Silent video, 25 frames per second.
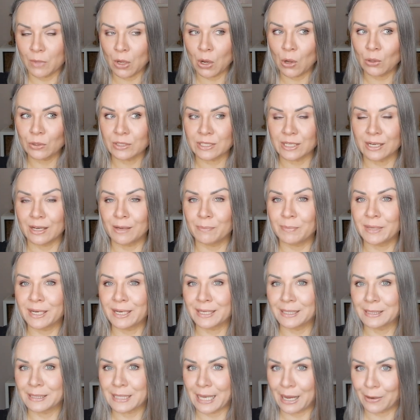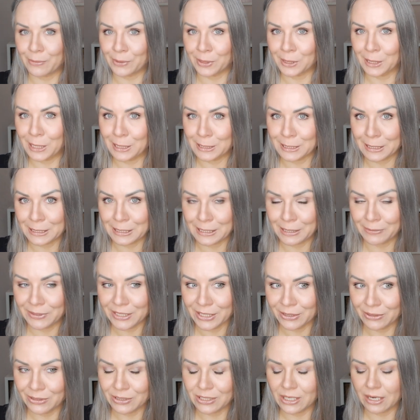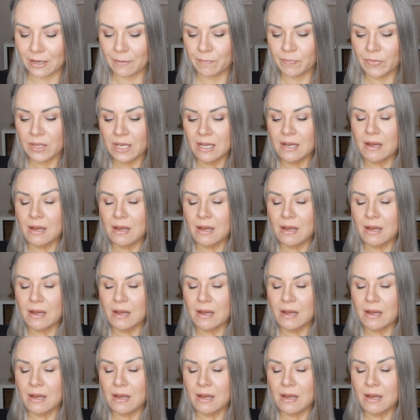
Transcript: Ulta because Hourglass is not at Ulta.